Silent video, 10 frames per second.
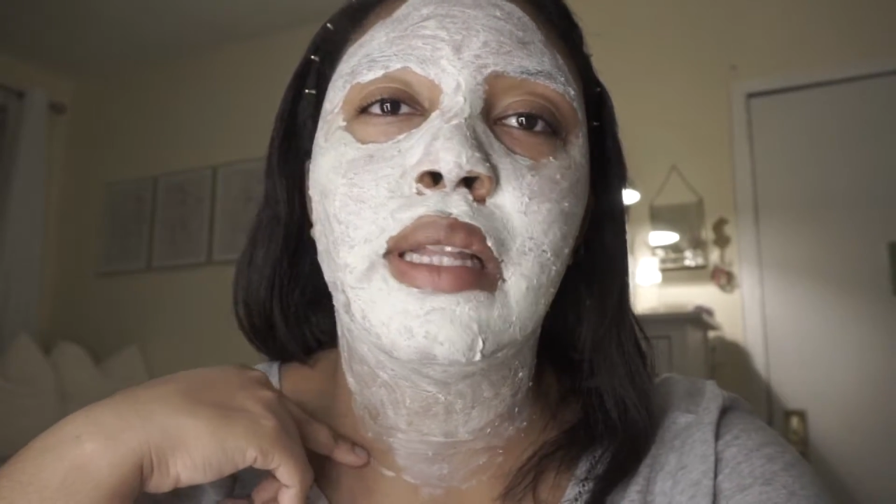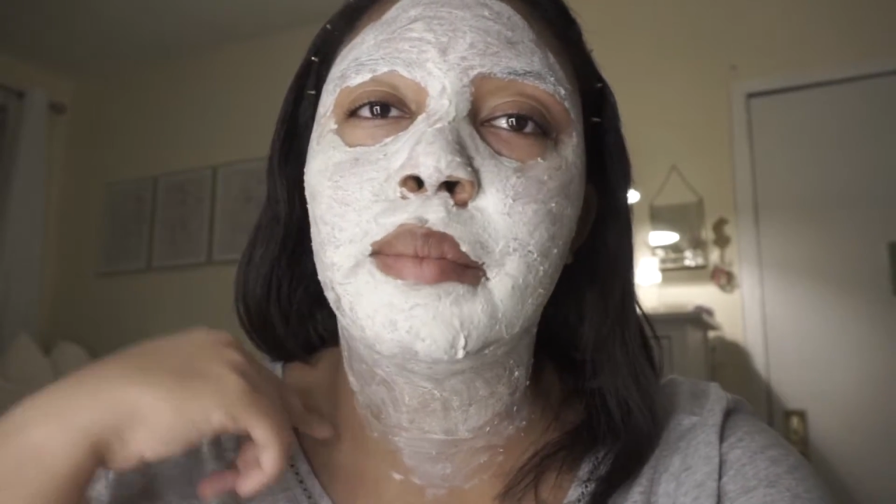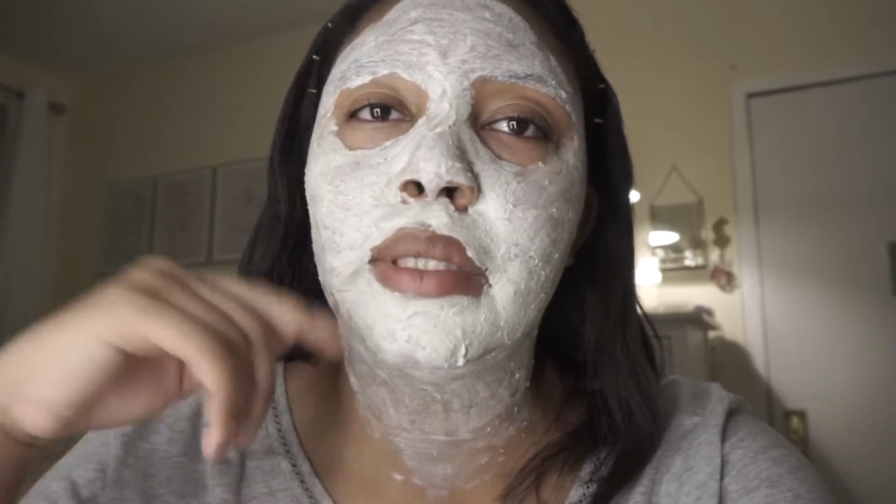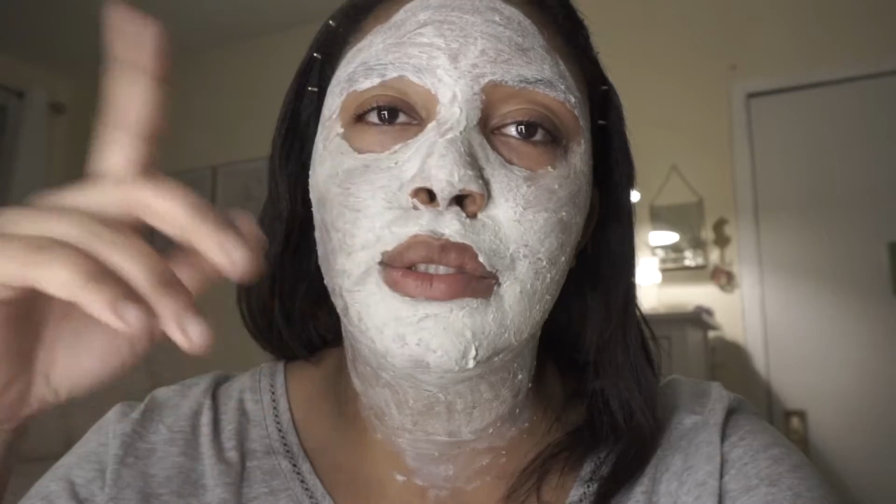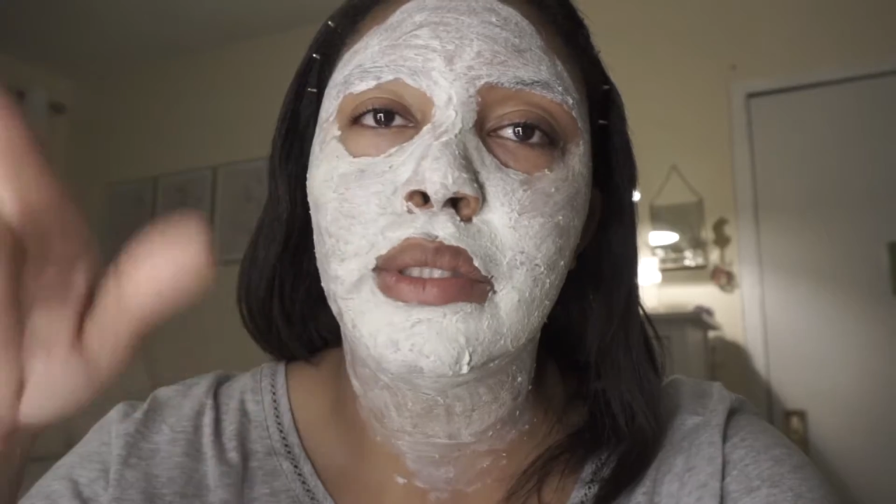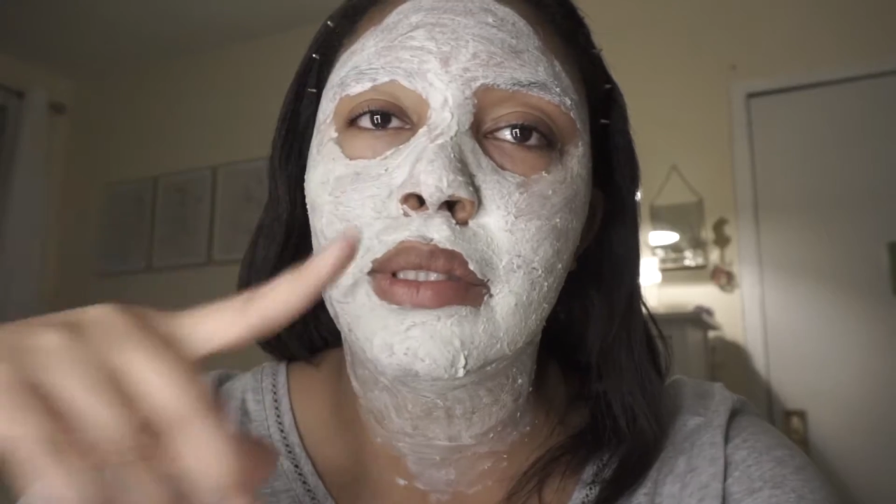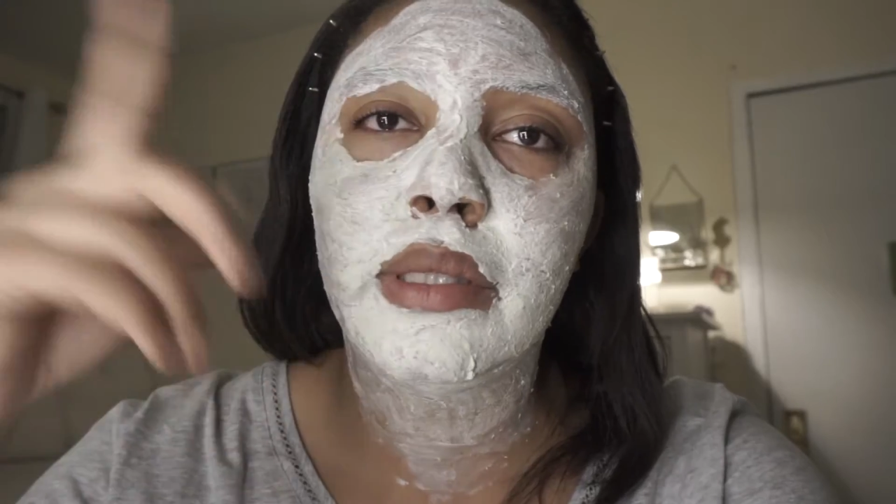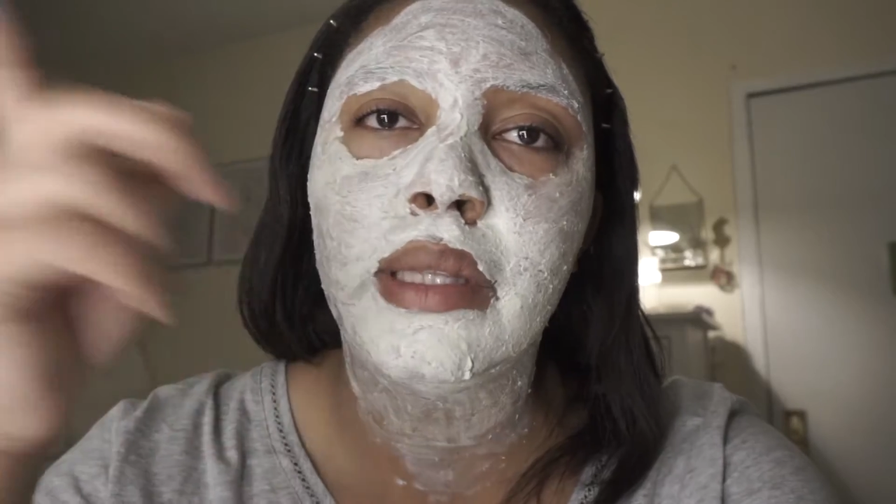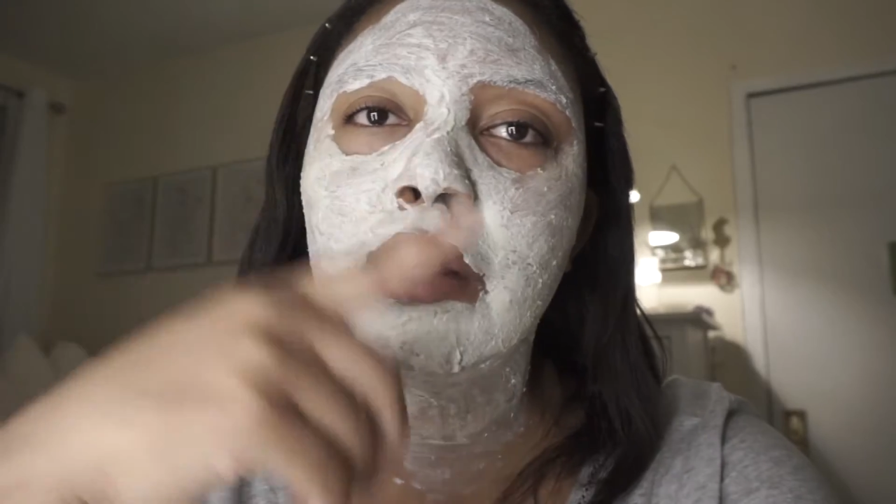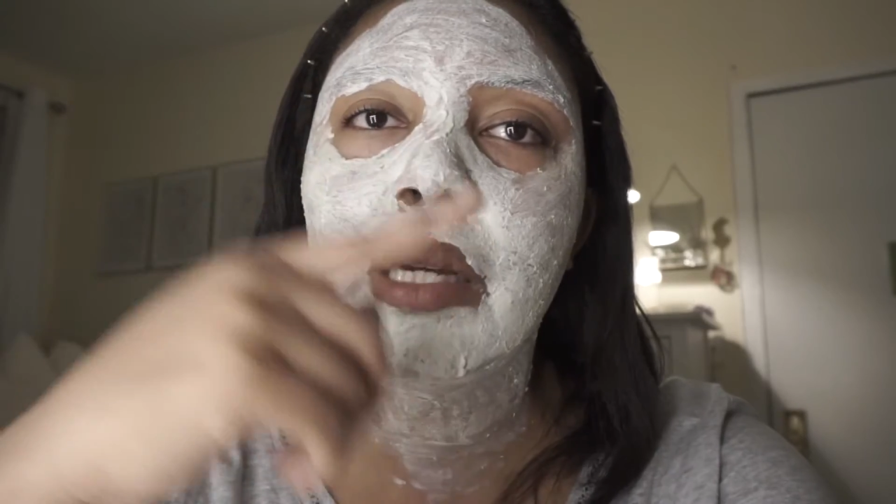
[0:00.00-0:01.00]
Let me just
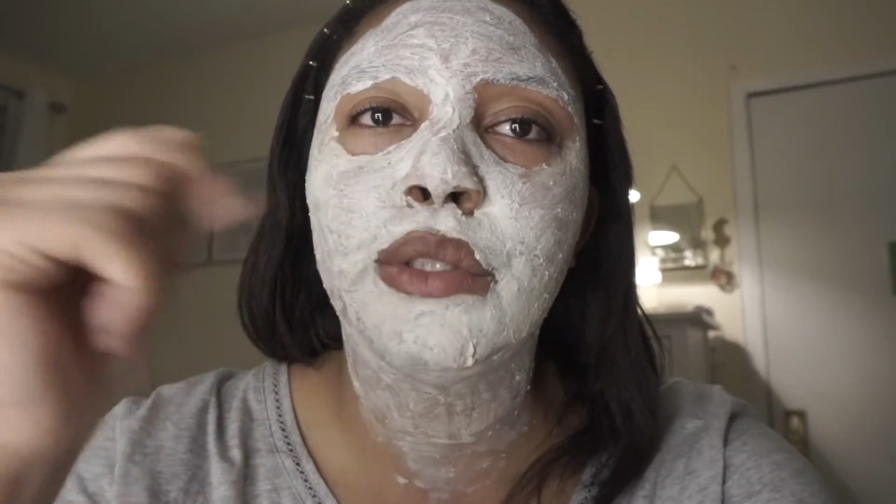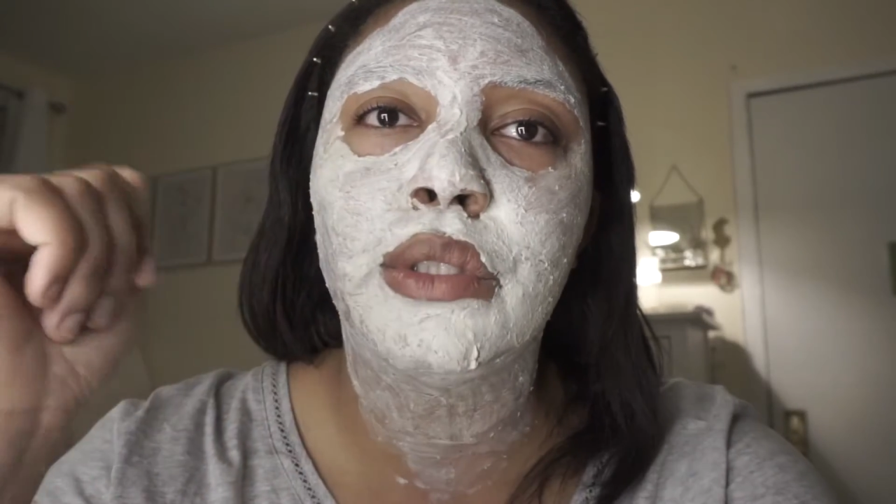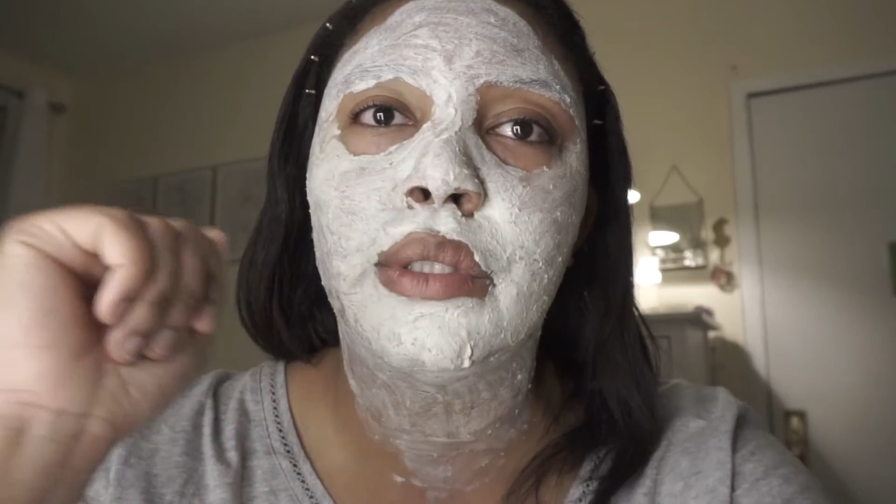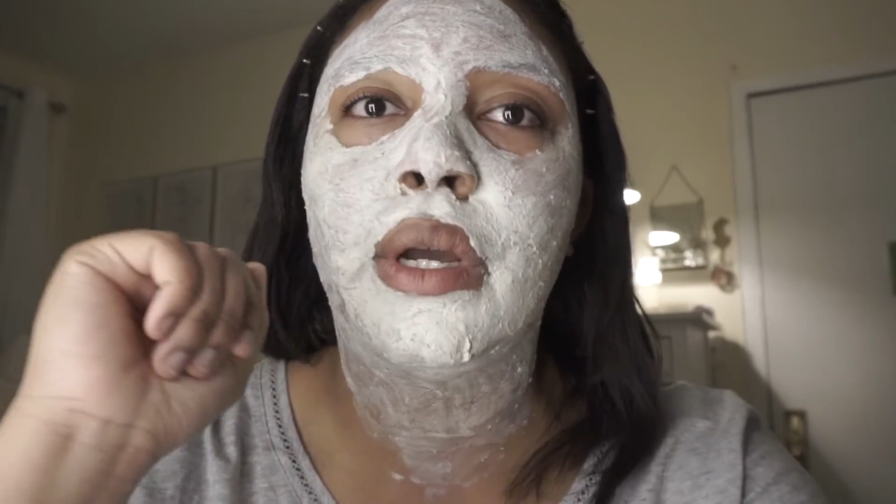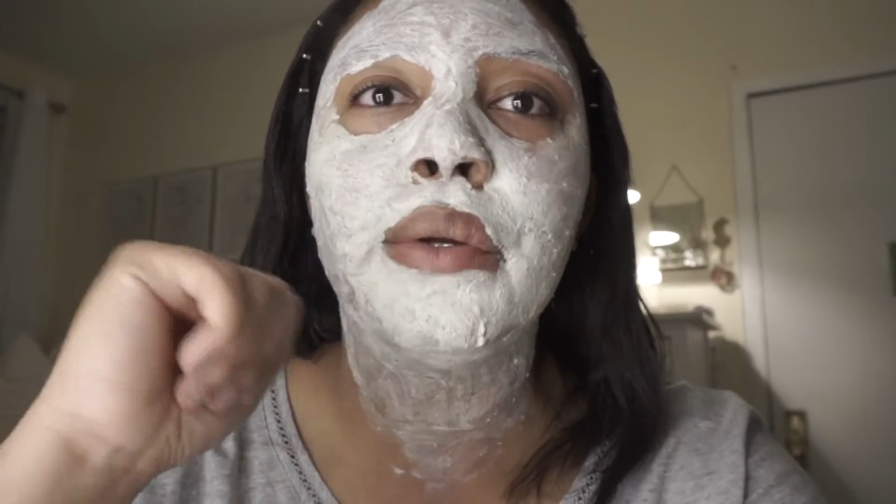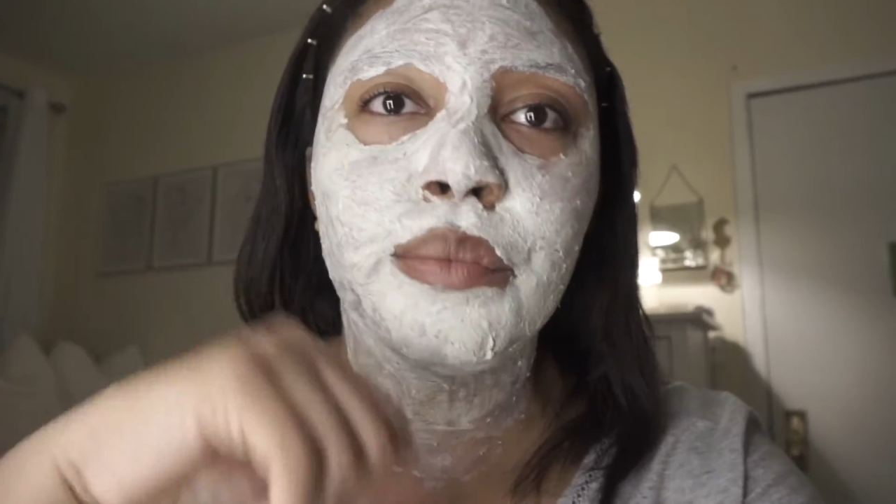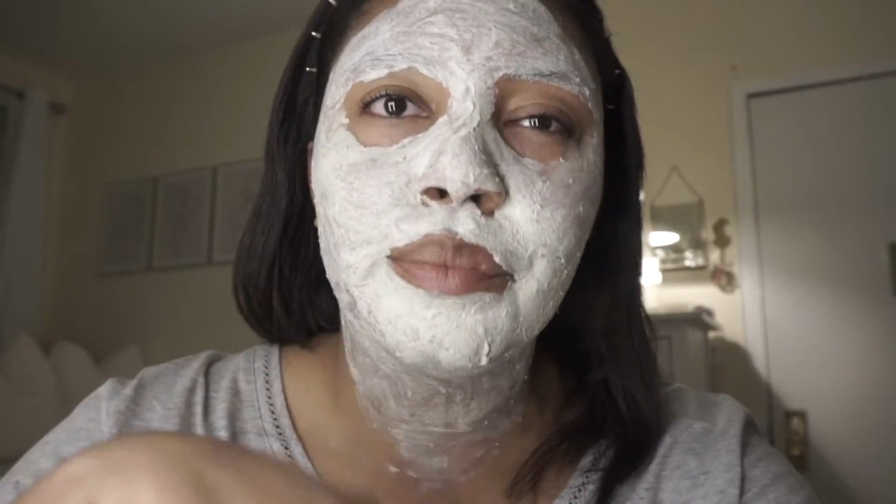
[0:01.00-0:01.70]
let's just go.